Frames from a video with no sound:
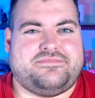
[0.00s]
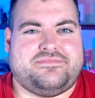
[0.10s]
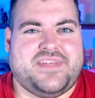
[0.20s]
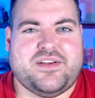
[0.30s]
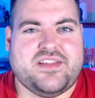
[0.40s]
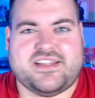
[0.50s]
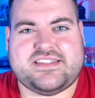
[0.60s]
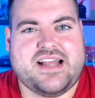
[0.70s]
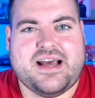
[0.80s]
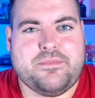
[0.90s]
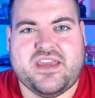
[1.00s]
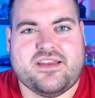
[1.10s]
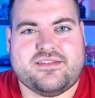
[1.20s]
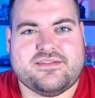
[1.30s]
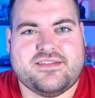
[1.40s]
it's not me.
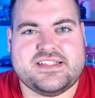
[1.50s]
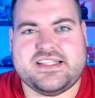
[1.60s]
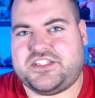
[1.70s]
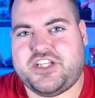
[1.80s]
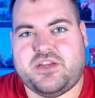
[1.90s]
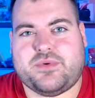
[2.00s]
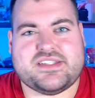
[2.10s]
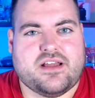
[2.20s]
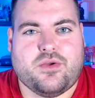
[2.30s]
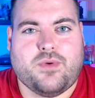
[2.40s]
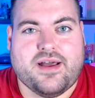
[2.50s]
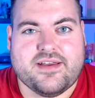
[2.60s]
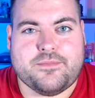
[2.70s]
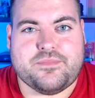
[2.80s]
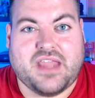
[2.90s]
It's not genuine. It's not who I am.